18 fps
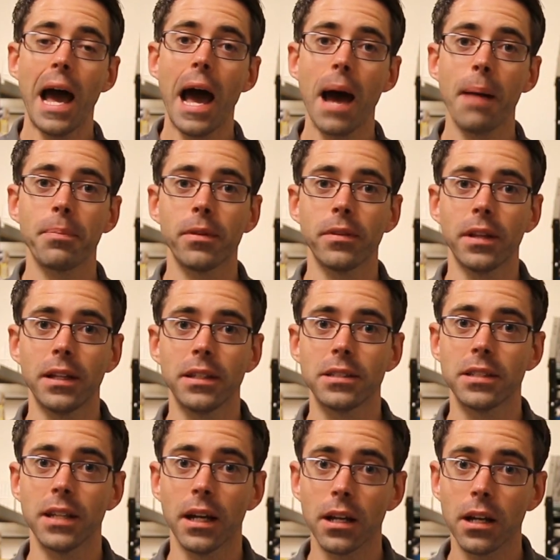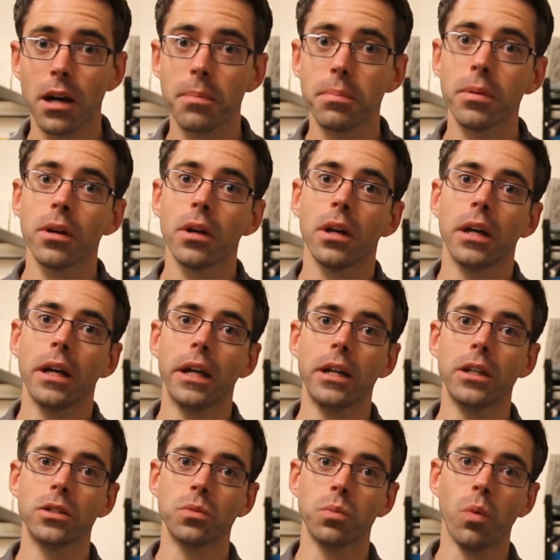app that they set up
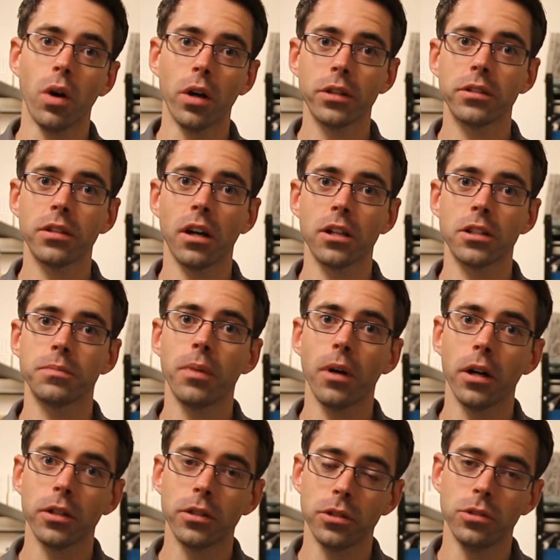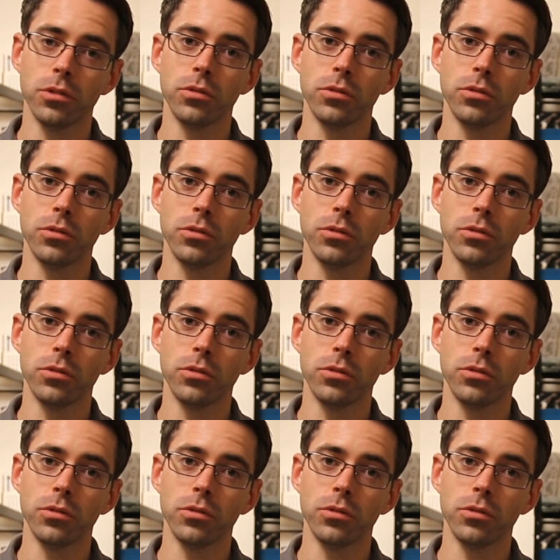is one touch button.